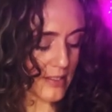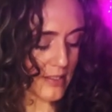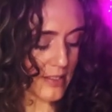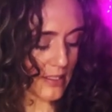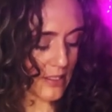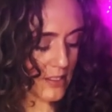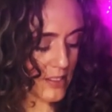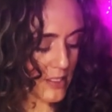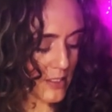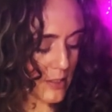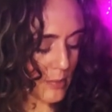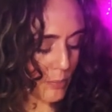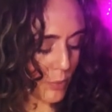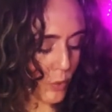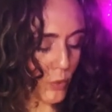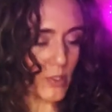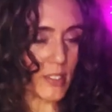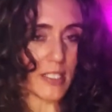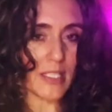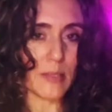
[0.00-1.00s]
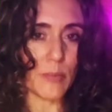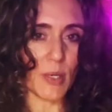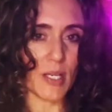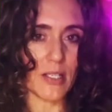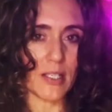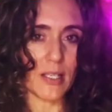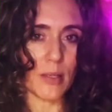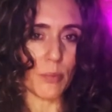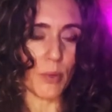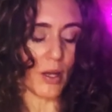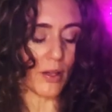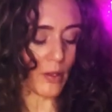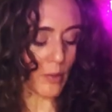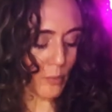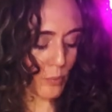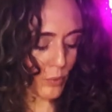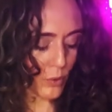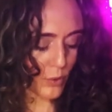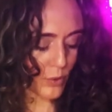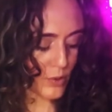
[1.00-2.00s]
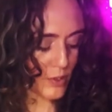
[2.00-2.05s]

Like she supports us, especially upon the moon.